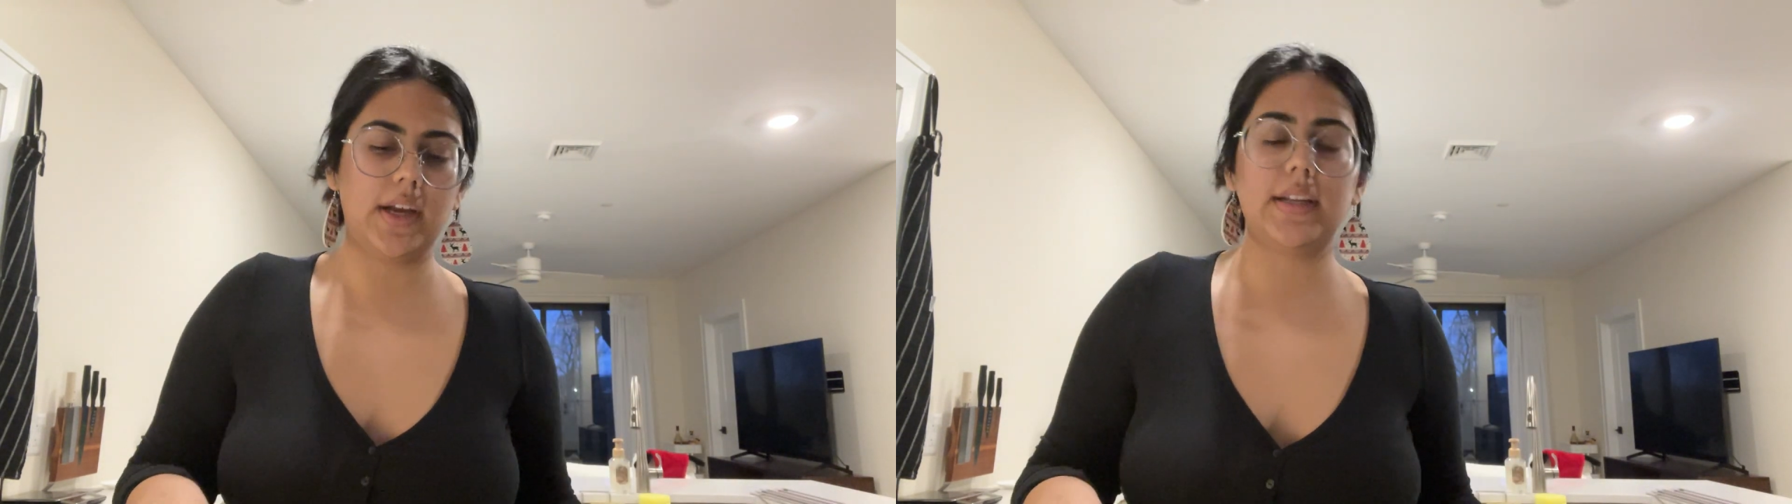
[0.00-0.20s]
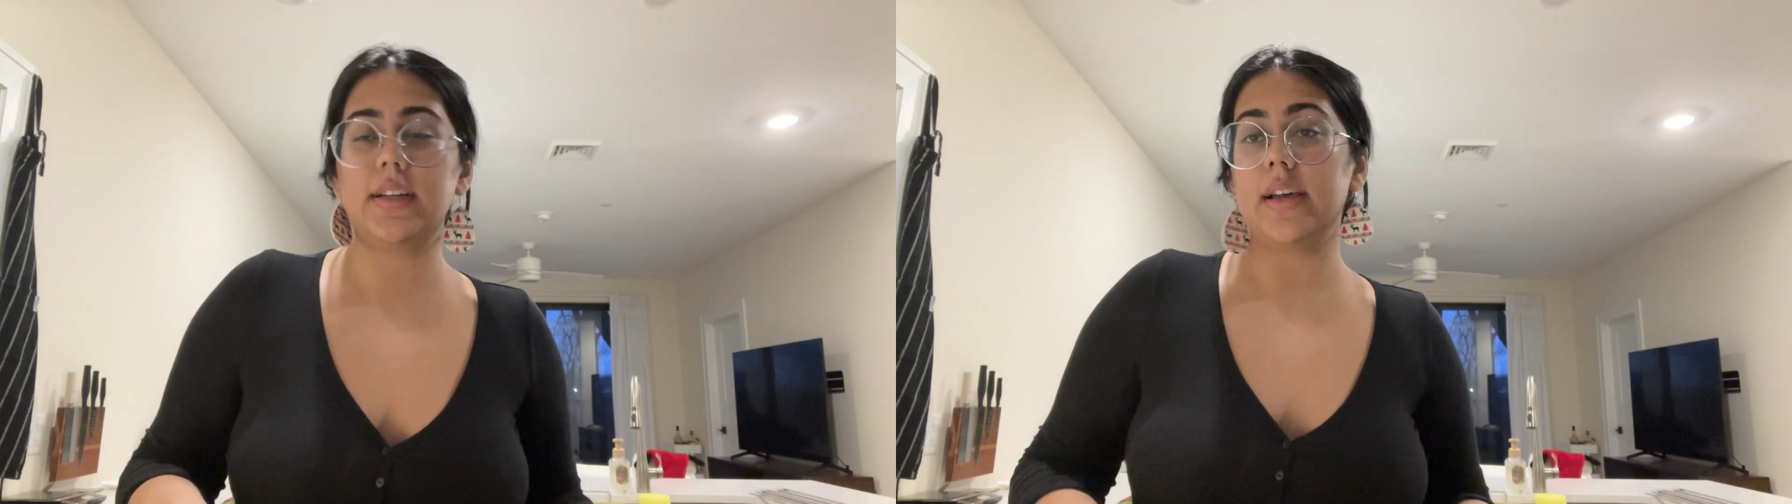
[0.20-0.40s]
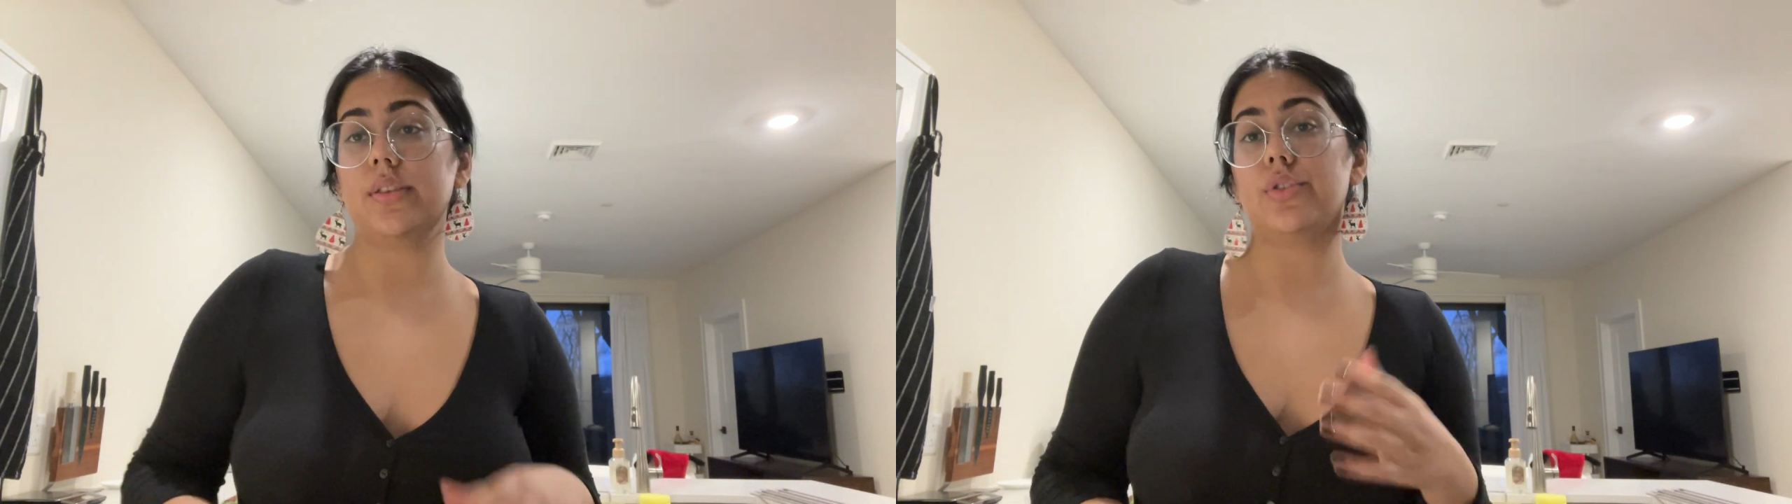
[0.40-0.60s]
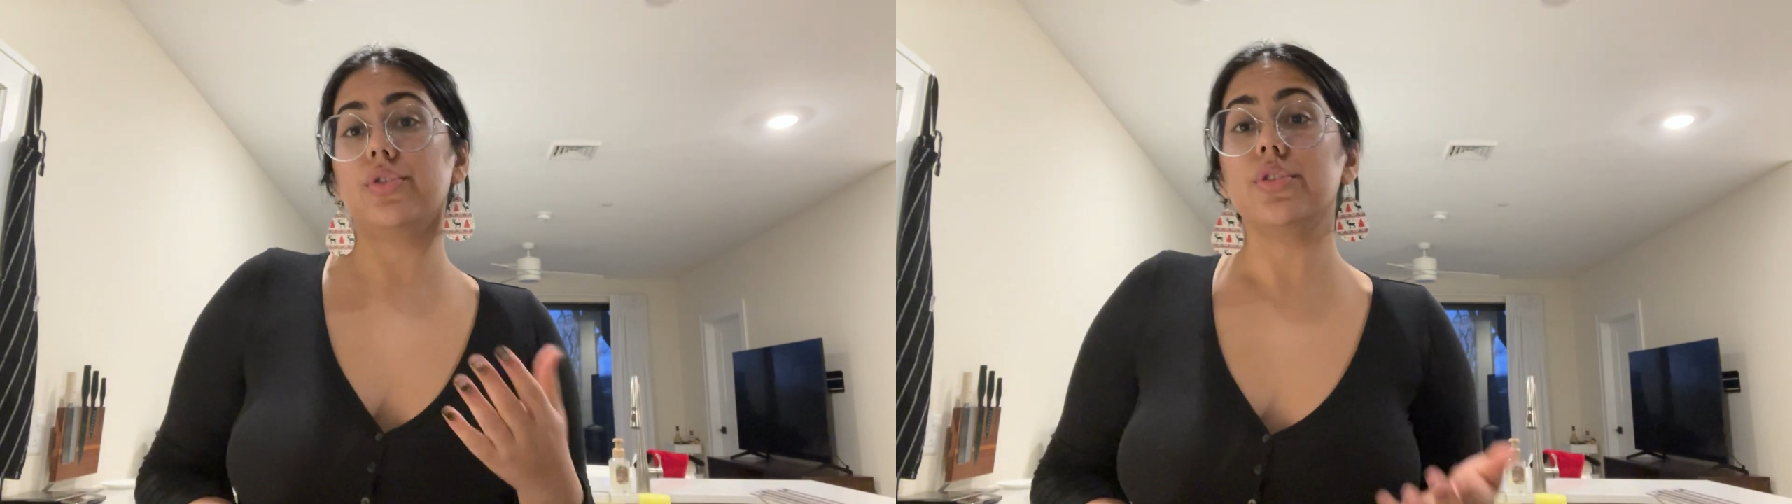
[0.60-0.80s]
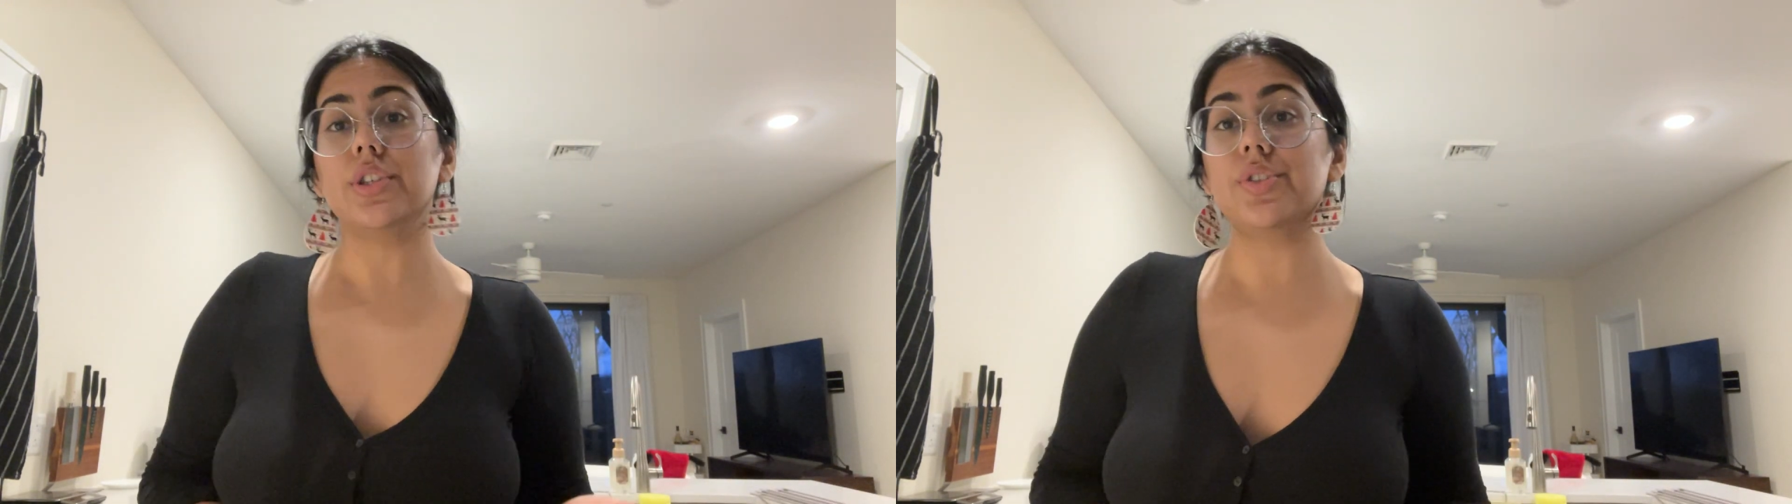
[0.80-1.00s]
it as
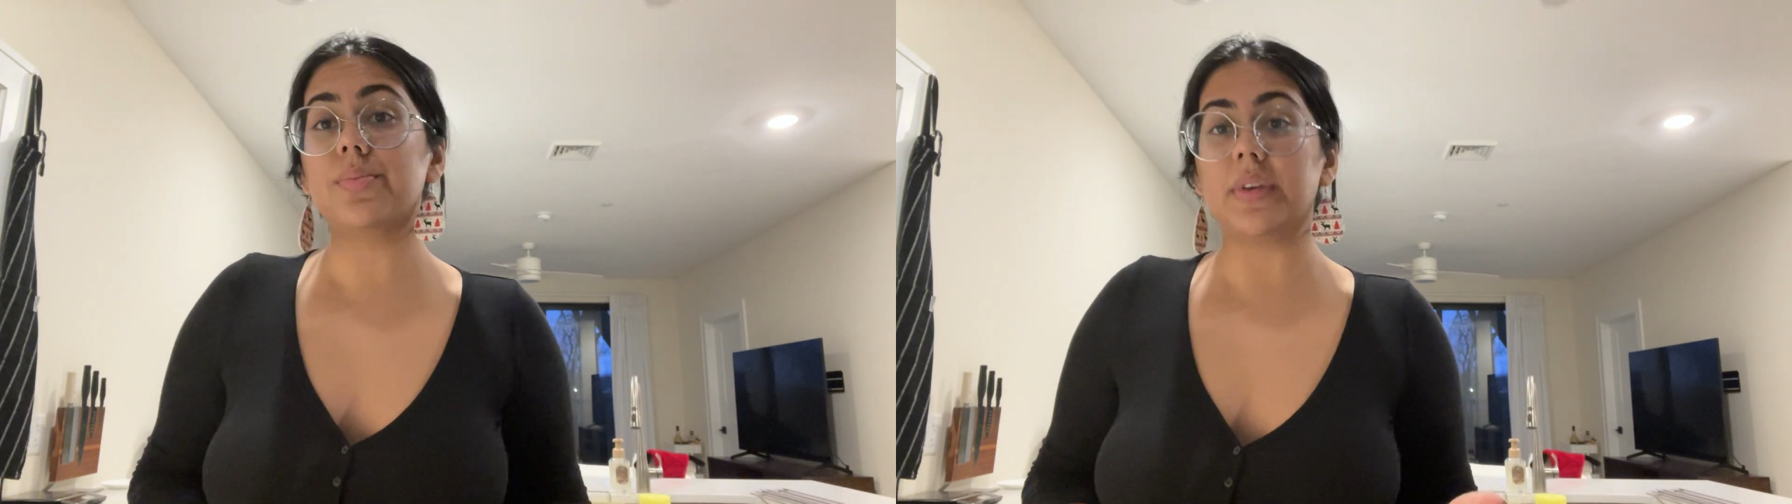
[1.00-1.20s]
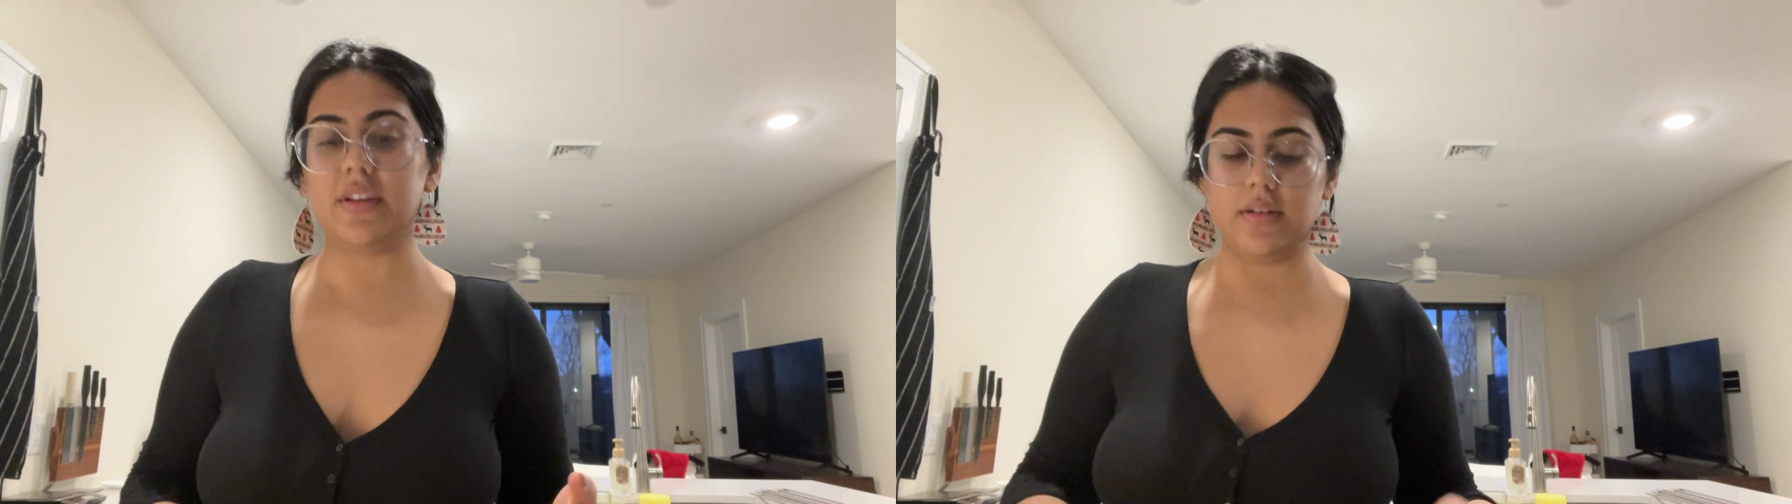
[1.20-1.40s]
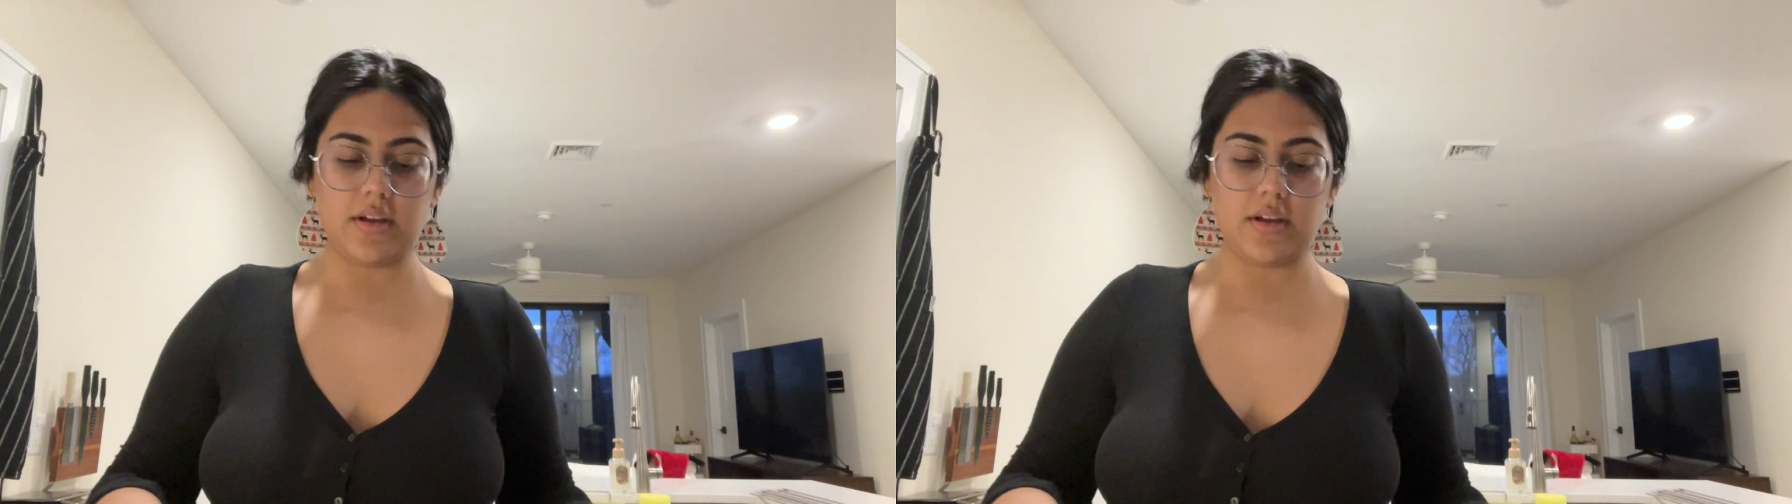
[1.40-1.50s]
nourishment,